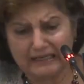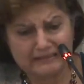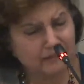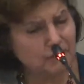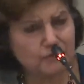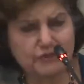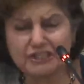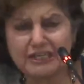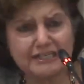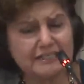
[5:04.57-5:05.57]

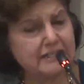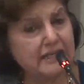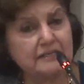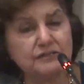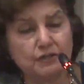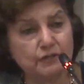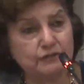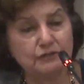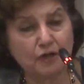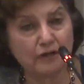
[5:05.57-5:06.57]
negotiating
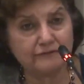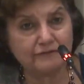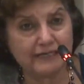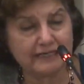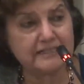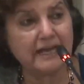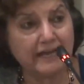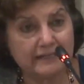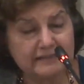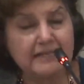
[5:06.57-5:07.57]
internal conflicts,
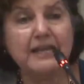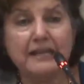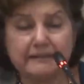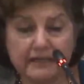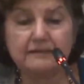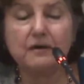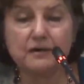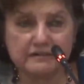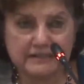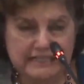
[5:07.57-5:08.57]
and that
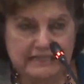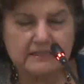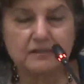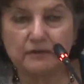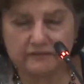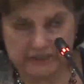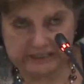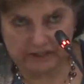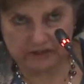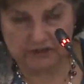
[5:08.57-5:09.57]
these
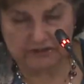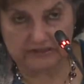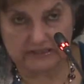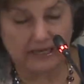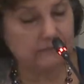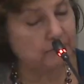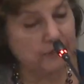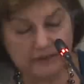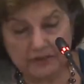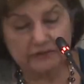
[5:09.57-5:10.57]
conversations, and we
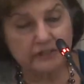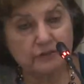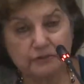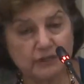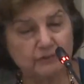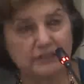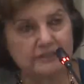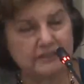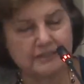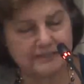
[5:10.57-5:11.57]
are not the only
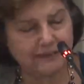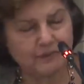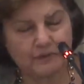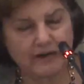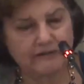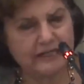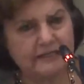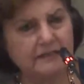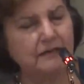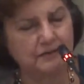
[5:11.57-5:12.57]
ones, the
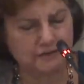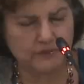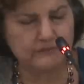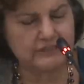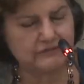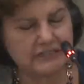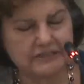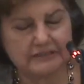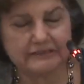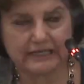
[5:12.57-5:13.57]
WRN or Women's
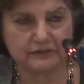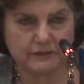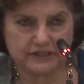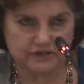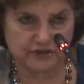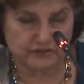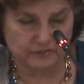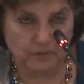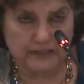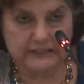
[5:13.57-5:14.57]
Regional Network is just
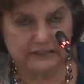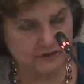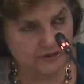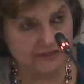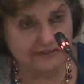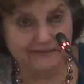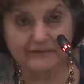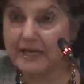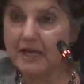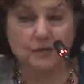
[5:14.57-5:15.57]
one initiative.
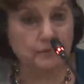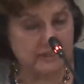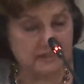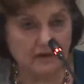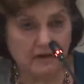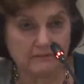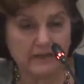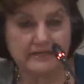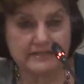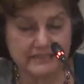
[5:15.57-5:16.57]
WISCOMP
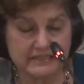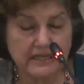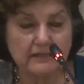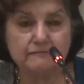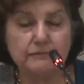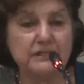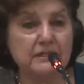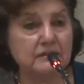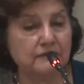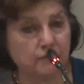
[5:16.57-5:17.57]
has itself been
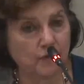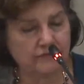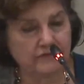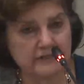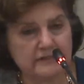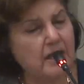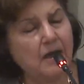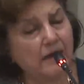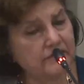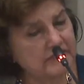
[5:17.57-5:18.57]
in the forefront
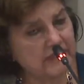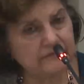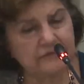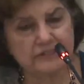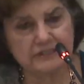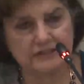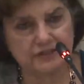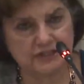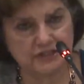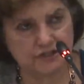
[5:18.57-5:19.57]
of several such
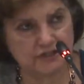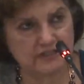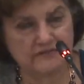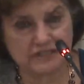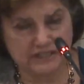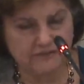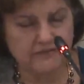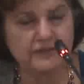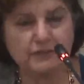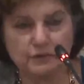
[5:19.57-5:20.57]
initiatives.
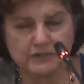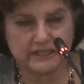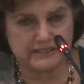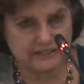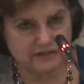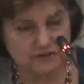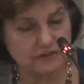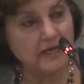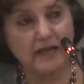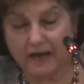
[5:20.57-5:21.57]
SUFFA, the organization
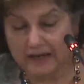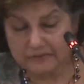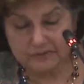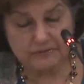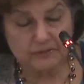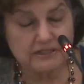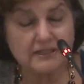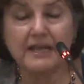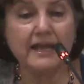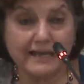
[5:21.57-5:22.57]
I was with,
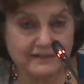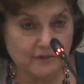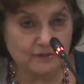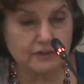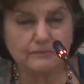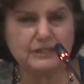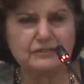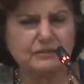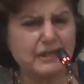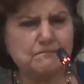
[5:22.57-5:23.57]
has also been.
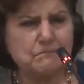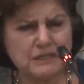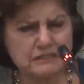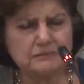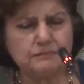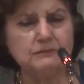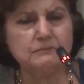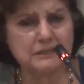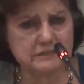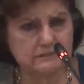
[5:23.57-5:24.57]
So there are
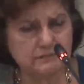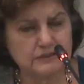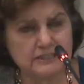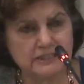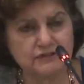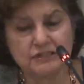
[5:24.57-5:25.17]
multiple such